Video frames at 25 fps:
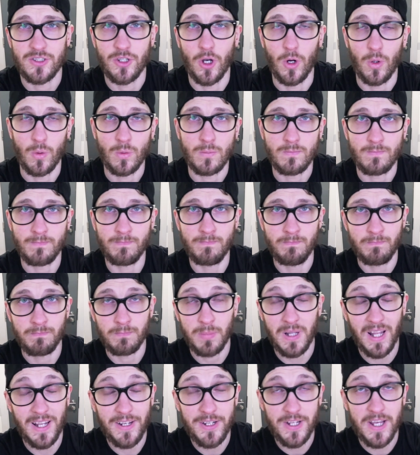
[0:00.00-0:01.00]
So
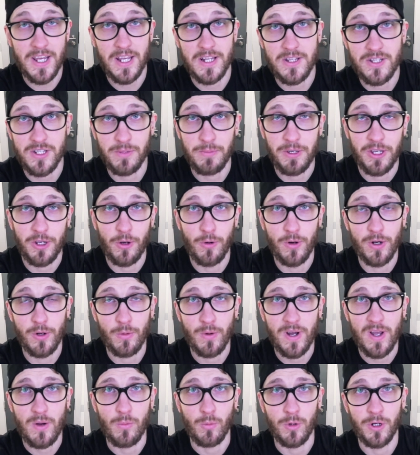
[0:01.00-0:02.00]
plenty to be going
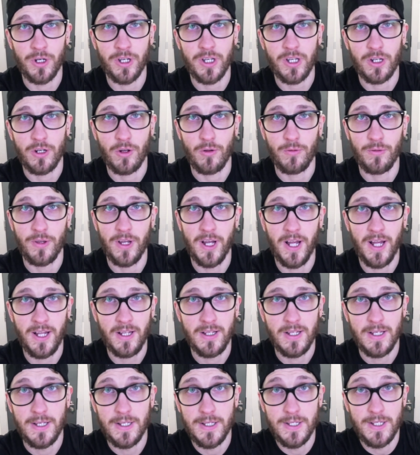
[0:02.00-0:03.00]
away and working on there.